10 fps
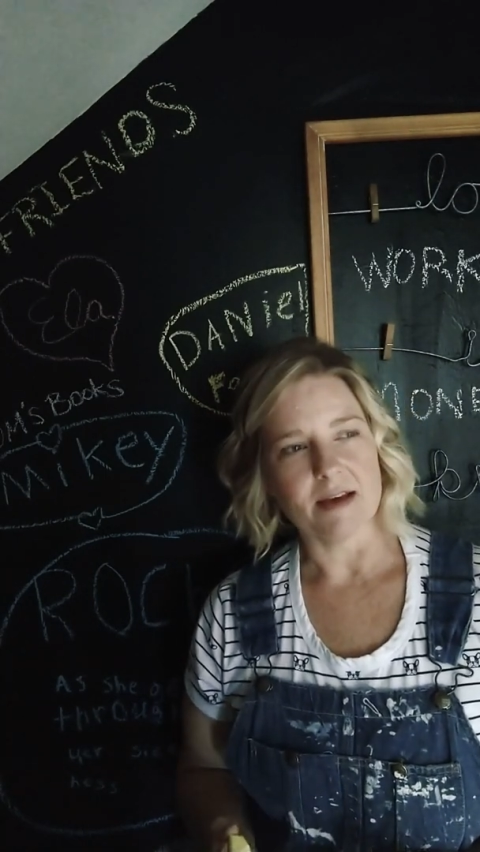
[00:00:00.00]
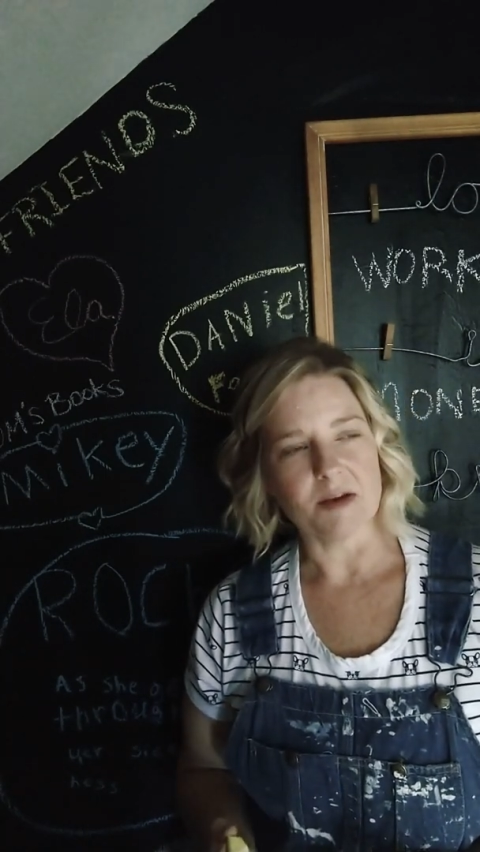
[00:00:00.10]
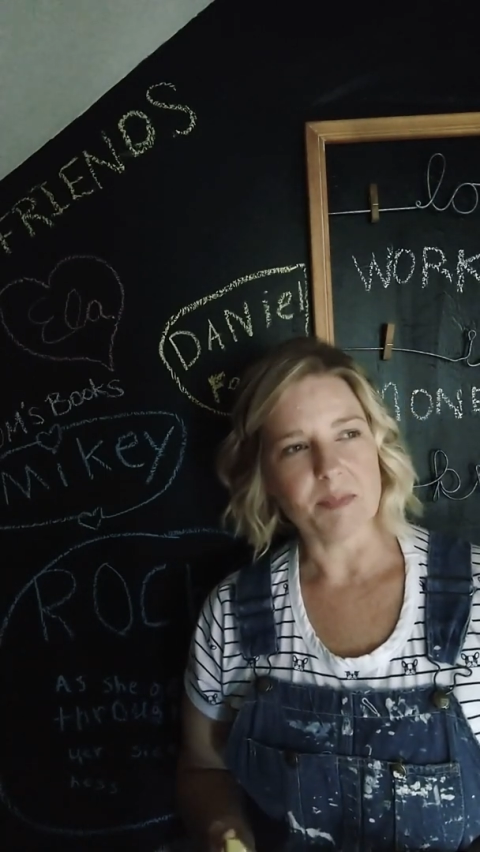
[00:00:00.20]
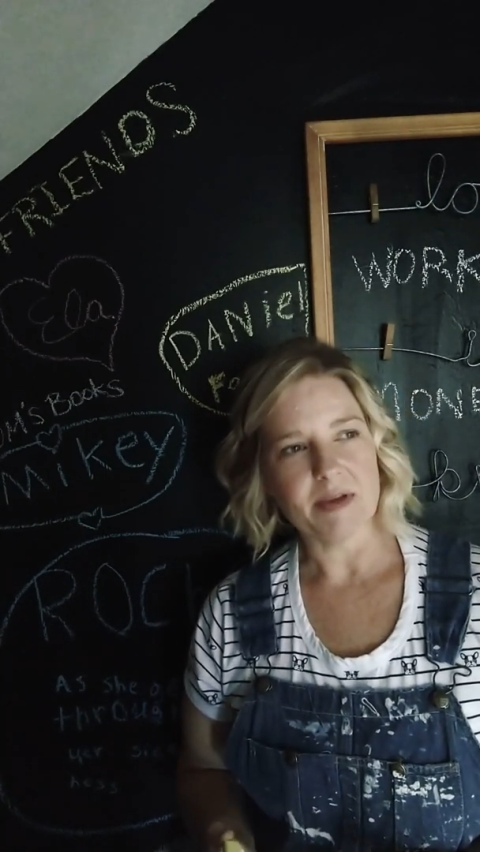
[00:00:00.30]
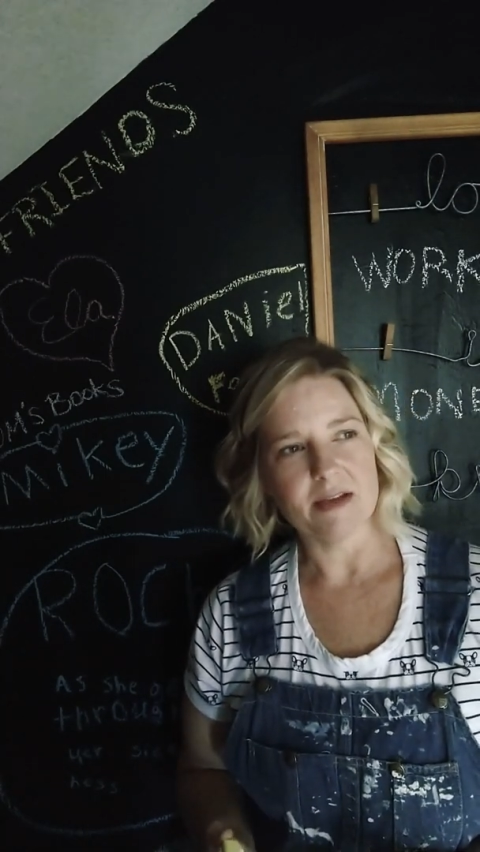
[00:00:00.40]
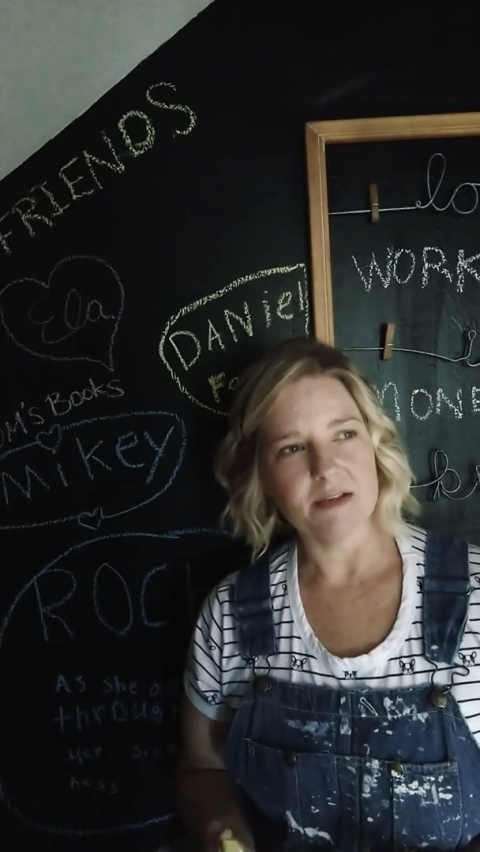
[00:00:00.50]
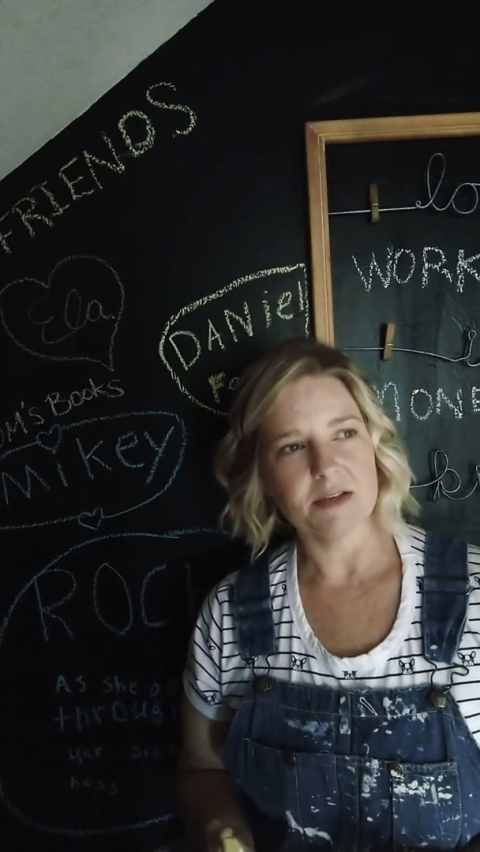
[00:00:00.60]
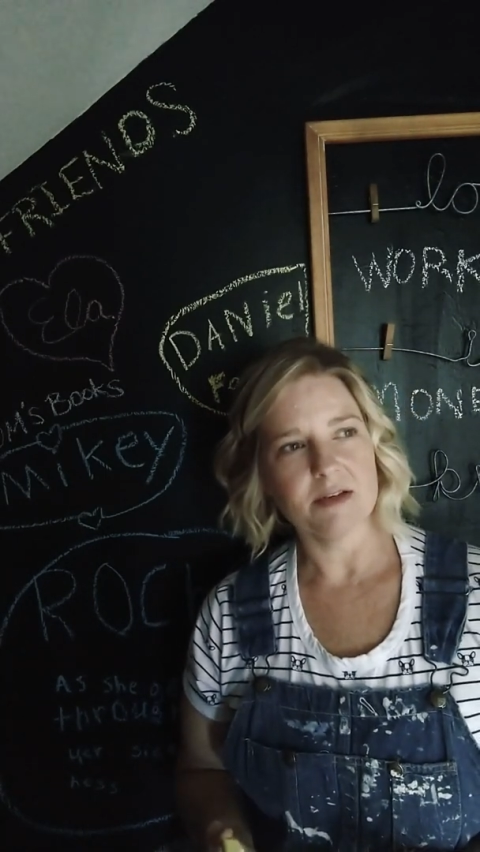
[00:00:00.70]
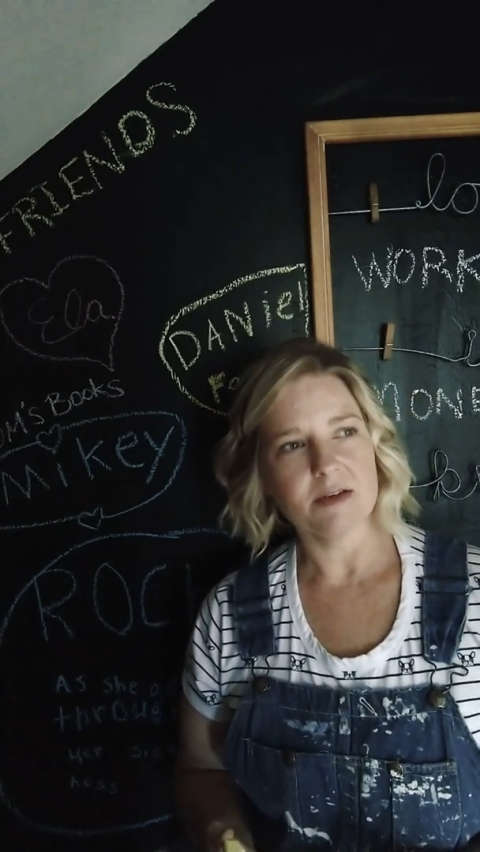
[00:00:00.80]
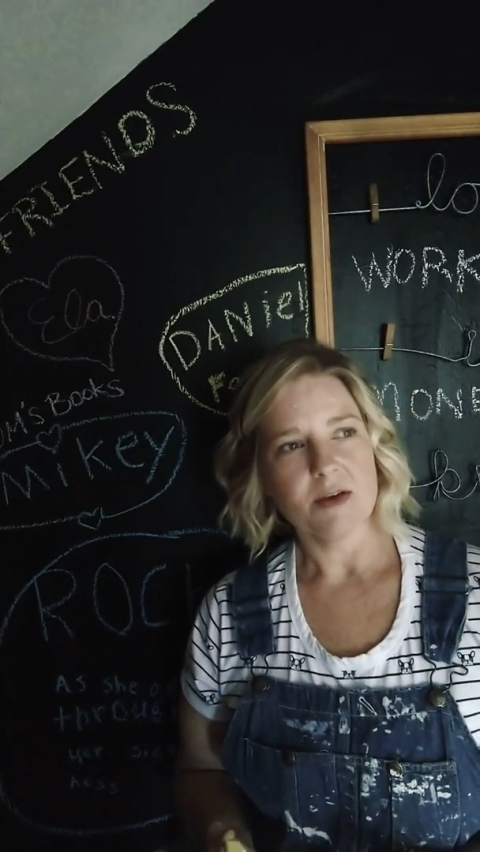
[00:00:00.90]
an
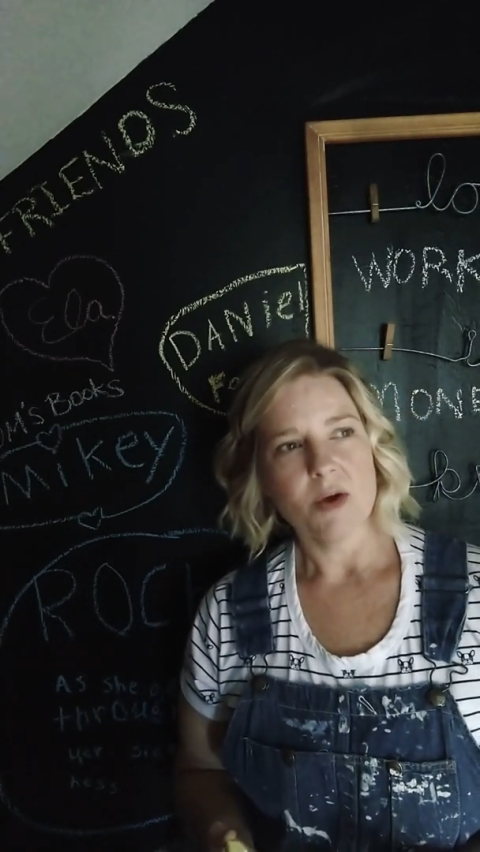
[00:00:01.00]
opinion